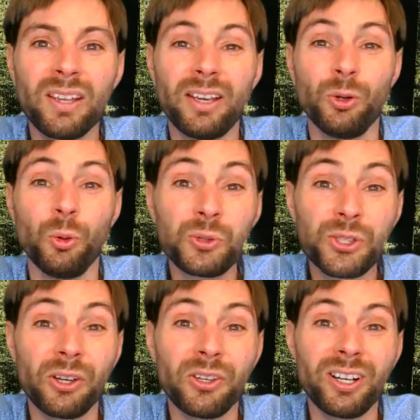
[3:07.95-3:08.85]
It
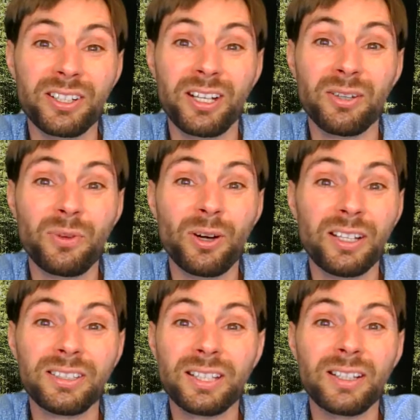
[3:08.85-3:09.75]
also
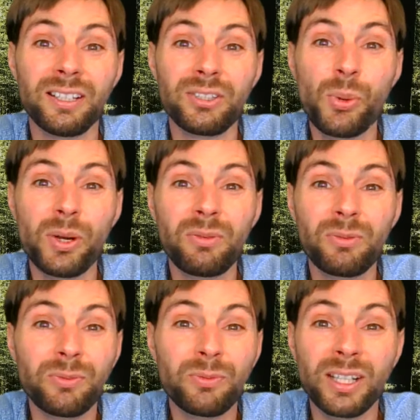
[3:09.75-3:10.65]
identifies that these
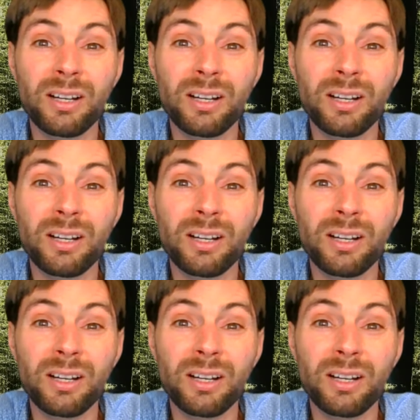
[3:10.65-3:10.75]
2050